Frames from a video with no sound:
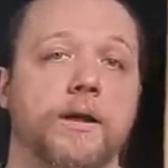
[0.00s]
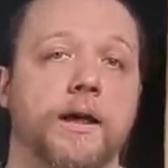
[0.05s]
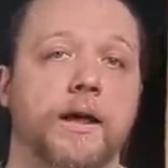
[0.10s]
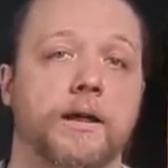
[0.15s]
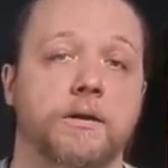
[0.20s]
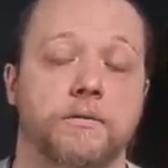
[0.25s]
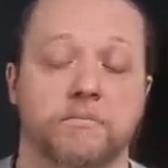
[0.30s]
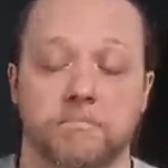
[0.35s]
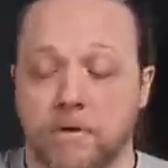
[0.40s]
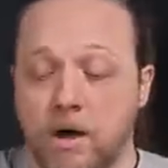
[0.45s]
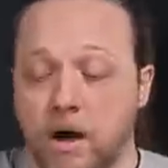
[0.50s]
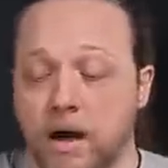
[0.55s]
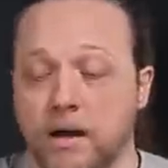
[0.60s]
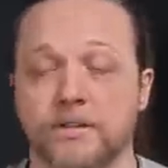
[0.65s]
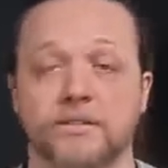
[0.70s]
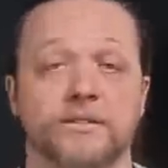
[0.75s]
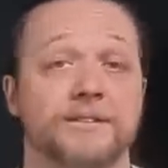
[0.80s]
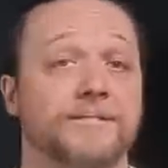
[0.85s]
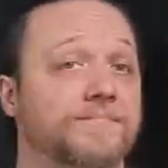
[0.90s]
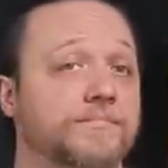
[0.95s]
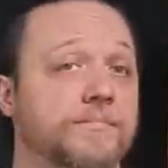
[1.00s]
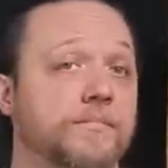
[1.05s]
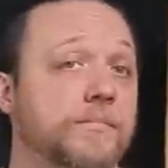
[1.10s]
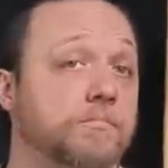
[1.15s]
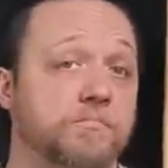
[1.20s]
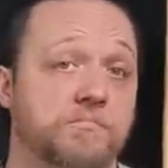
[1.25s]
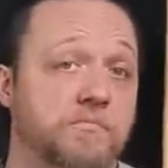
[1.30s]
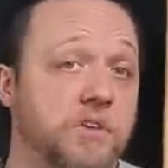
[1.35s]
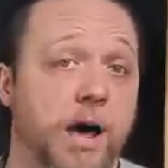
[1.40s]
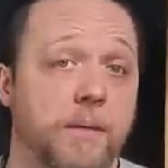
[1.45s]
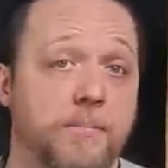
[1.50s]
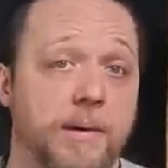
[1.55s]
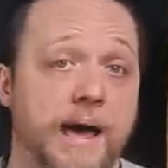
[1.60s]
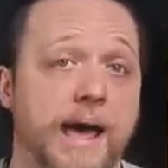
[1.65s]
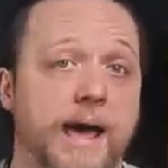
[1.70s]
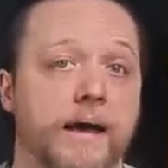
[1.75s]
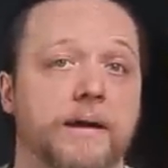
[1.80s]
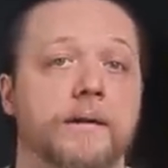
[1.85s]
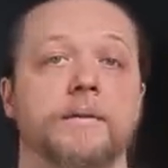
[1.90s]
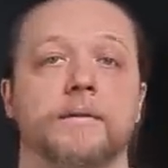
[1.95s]
and honestly, not
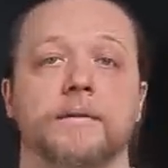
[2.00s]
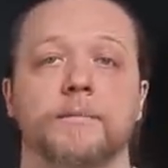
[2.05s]
bad.